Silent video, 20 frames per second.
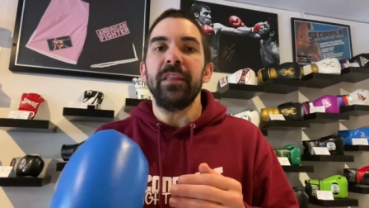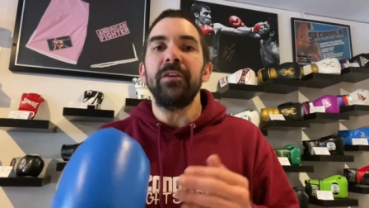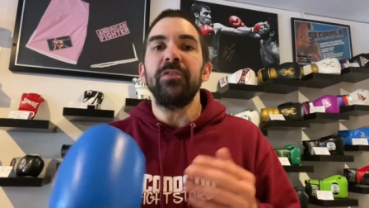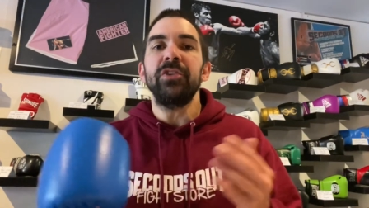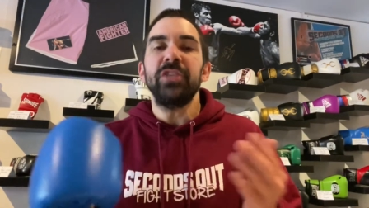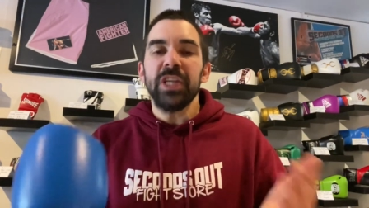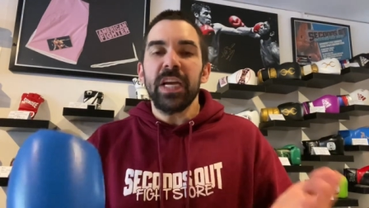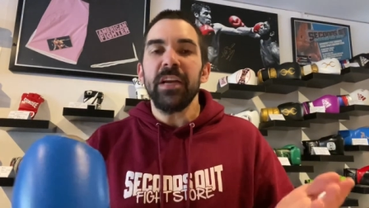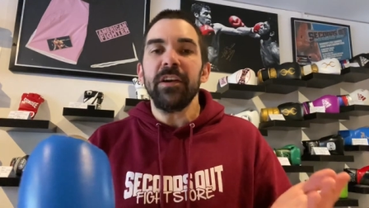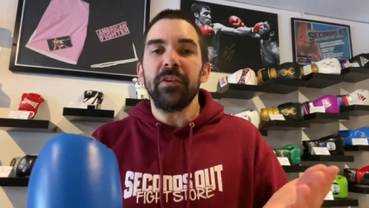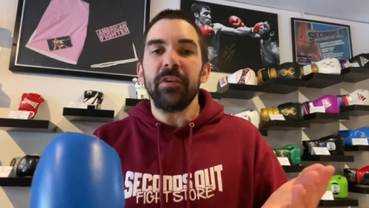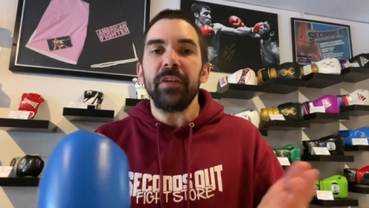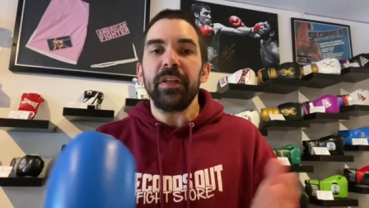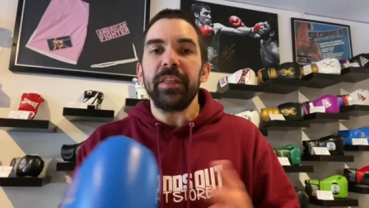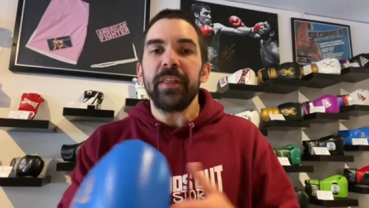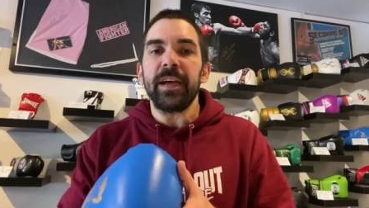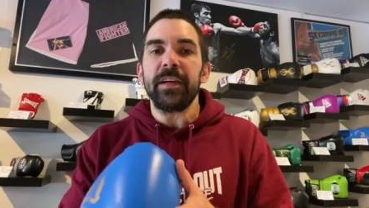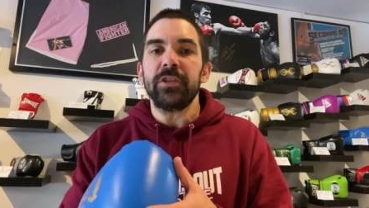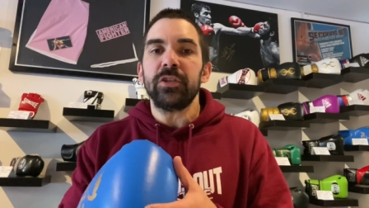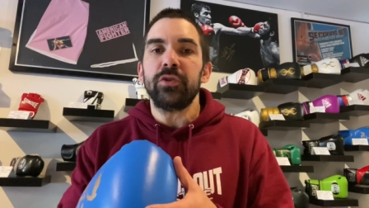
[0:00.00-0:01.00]
and generally
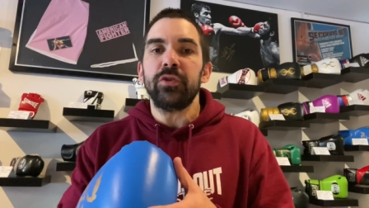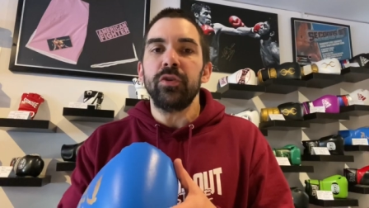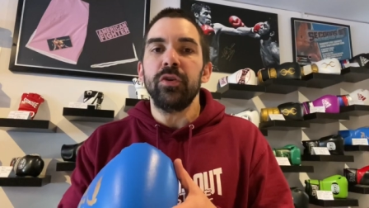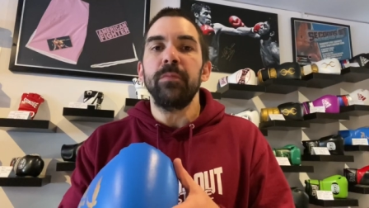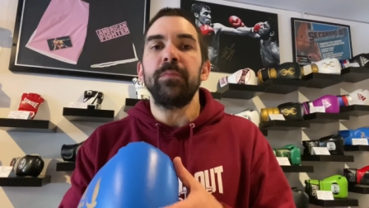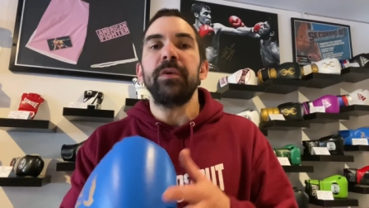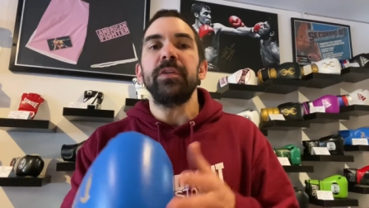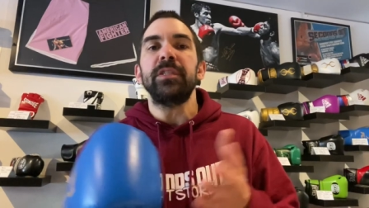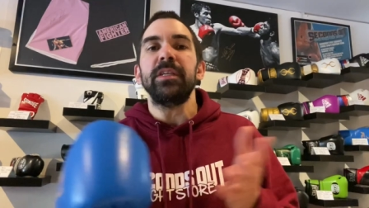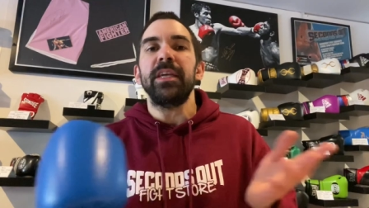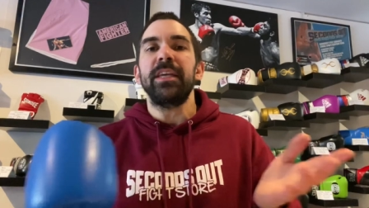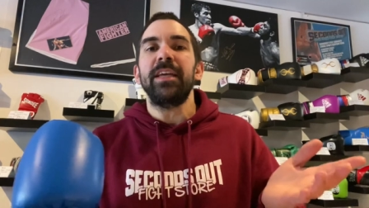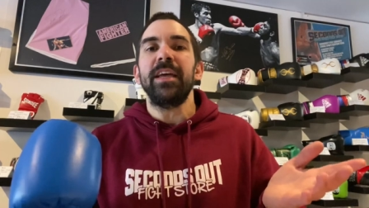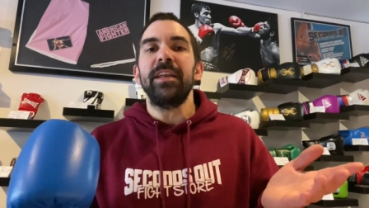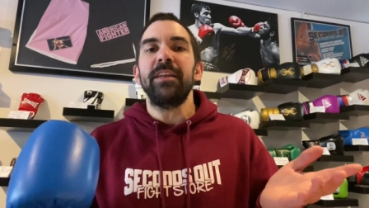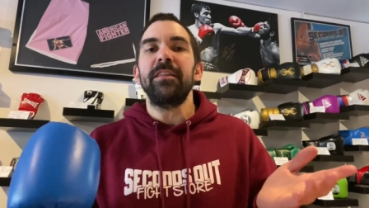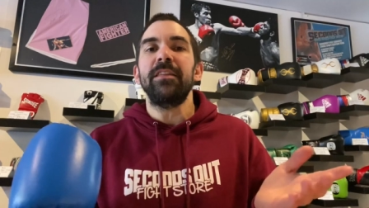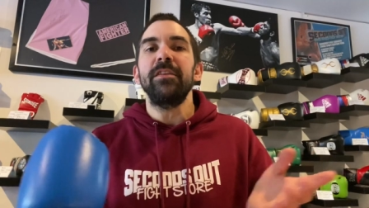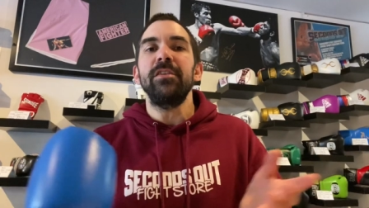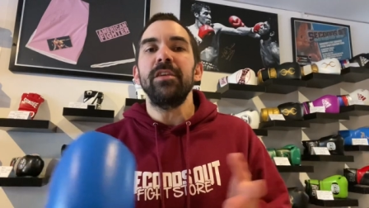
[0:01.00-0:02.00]
that's true, but it's like anything,